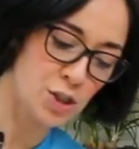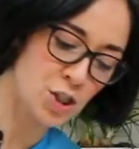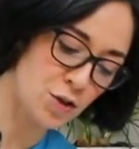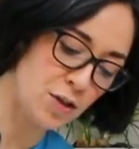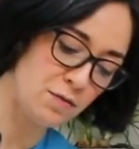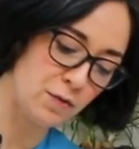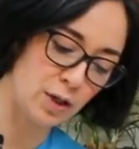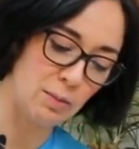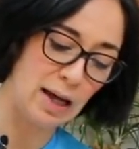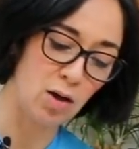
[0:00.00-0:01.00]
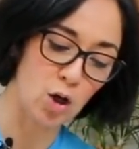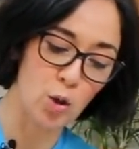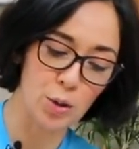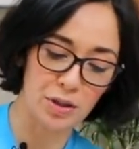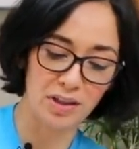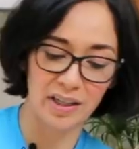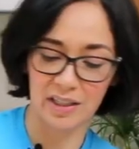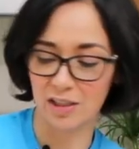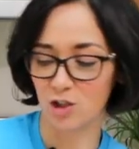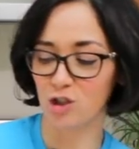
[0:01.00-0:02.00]
We're shooting for about a quarter
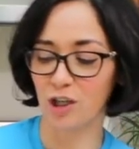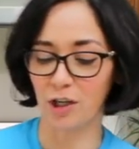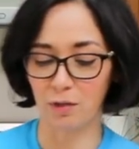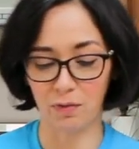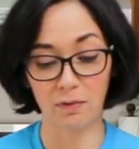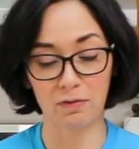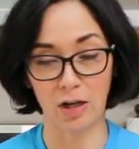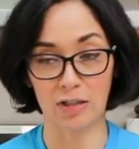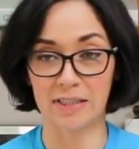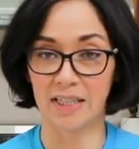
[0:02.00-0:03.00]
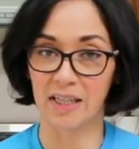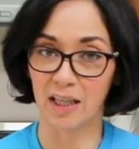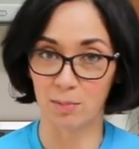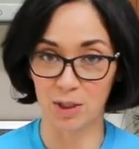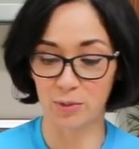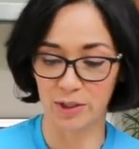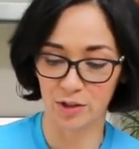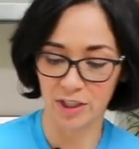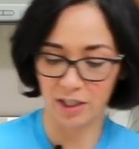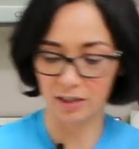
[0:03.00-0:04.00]
inch of frosting in between
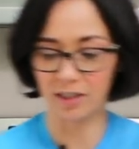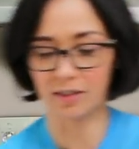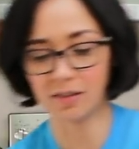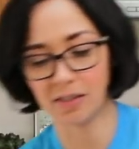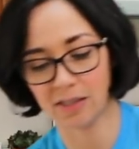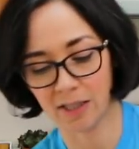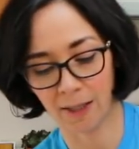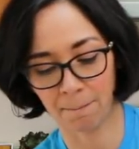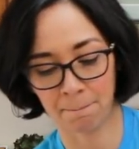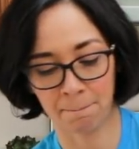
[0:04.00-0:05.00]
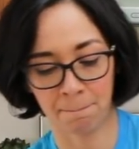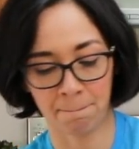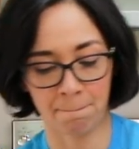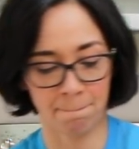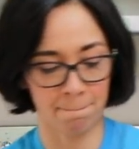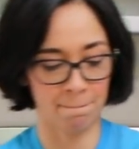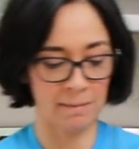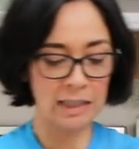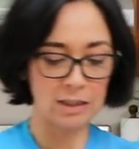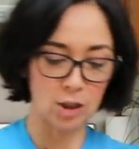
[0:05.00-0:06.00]
your cake layers.
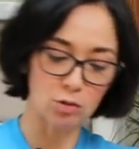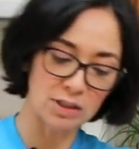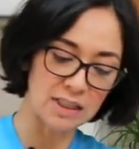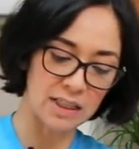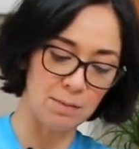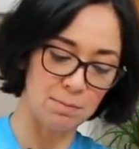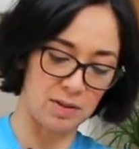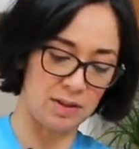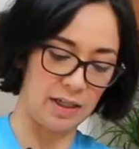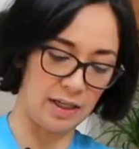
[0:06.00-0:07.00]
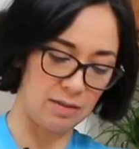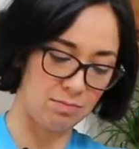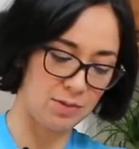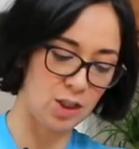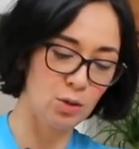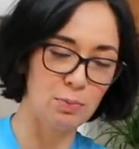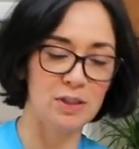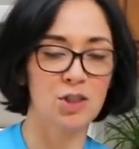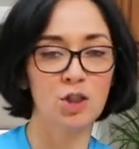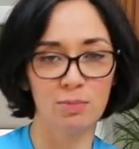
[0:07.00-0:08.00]
Don't skimp on that. You don't wanna
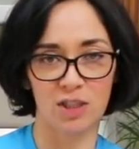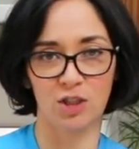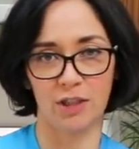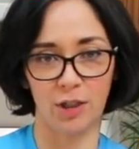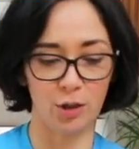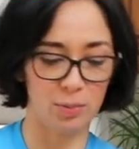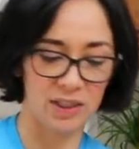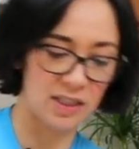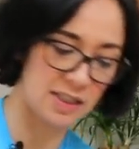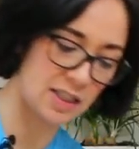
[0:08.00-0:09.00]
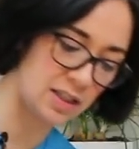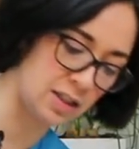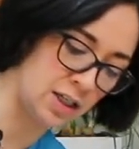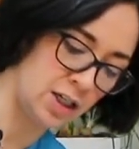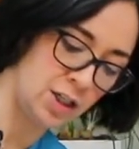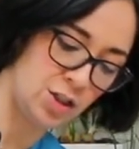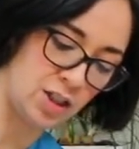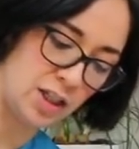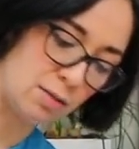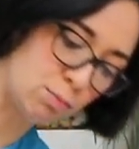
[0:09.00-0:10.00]
put too much though because then you
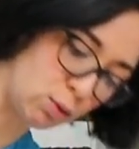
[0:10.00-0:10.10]
could get